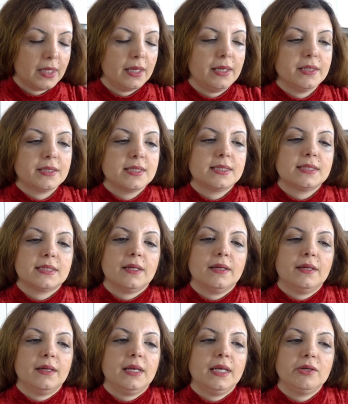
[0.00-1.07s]
It's
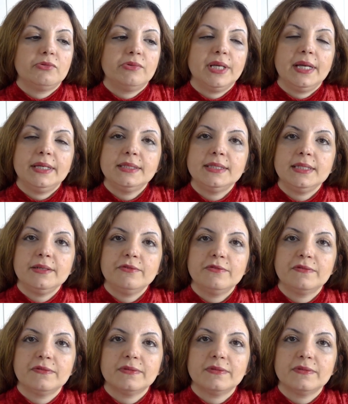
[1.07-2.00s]
a creative